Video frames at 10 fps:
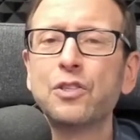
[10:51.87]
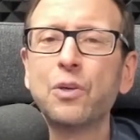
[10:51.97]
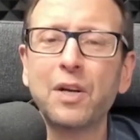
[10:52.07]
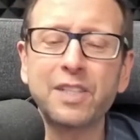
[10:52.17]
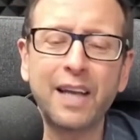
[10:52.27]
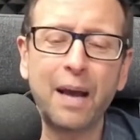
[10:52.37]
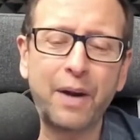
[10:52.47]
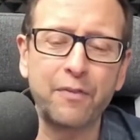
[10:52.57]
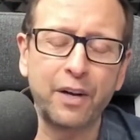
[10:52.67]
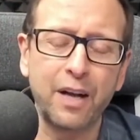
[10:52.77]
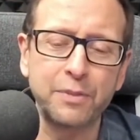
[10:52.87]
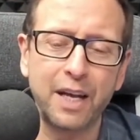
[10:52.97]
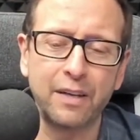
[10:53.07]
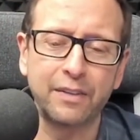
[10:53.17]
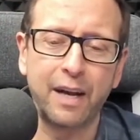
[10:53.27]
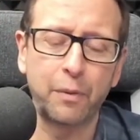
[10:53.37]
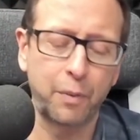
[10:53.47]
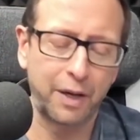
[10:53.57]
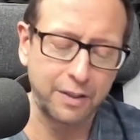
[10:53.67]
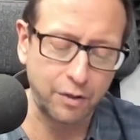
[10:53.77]
So once again, whenever it comes to healthcare, we
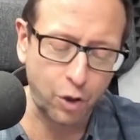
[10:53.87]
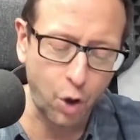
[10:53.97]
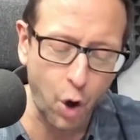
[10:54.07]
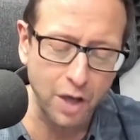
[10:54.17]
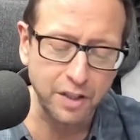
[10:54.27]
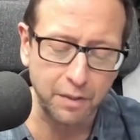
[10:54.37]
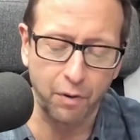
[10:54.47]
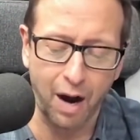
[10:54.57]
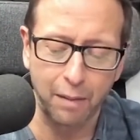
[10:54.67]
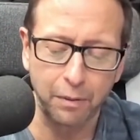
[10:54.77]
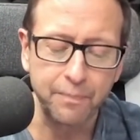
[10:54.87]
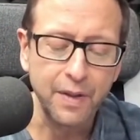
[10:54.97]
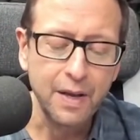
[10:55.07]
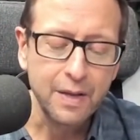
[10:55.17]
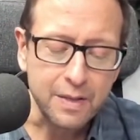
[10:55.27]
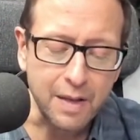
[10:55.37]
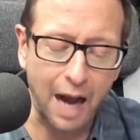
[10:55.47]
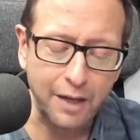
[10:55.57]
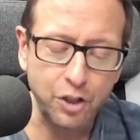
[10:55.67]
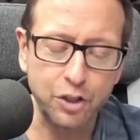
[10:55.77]
want to get to the cause of the problem,
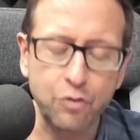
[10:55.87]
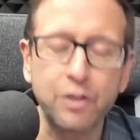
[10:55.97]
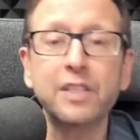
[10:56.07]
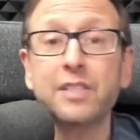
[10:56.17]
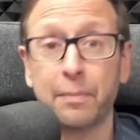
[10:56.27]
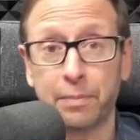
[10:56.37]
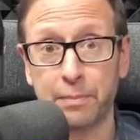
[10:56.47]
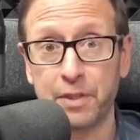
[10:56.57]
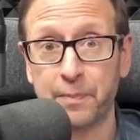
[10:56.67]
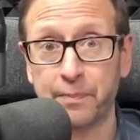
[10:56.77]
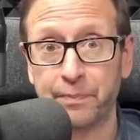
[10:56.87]
not just treat the symptoms.